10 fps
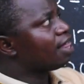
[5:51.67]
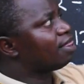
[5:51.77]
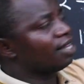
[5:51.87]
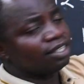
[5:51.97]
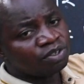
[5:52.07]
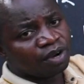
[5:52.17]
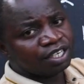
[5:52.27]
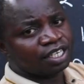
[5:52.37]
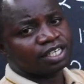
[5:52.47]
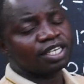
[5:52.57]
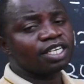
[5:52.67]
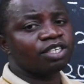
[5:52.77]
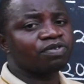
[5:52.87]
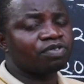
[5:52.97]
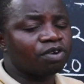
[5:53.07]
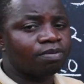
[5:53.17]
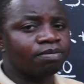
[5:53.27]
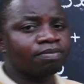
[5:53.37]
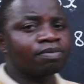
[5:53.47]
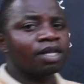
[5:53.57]
This question is
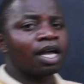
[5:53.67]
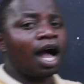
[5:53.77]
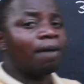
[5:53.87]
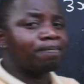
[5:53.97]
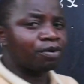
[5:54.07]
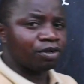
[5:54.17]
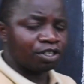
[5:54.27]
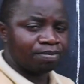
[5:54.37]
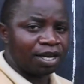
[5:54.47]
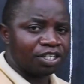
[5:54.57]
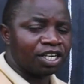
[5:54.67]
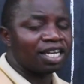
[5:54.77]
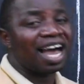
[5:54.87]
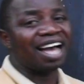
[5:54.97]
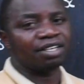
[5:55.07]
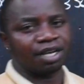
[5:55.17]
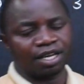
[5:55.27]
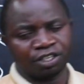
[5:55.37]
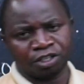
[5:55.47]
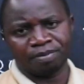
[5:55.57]
from approximation and
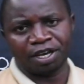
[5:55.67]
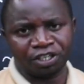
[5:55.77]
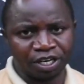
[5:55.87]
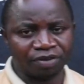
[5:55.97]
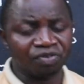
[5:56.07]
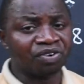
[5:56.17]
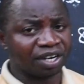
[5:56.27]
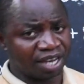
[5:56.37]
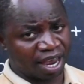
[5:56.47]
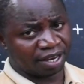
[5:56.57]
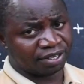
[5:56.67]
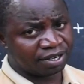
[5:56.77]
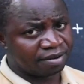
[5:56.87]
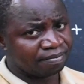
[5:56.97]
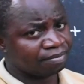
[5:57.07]
estimation, grade 8.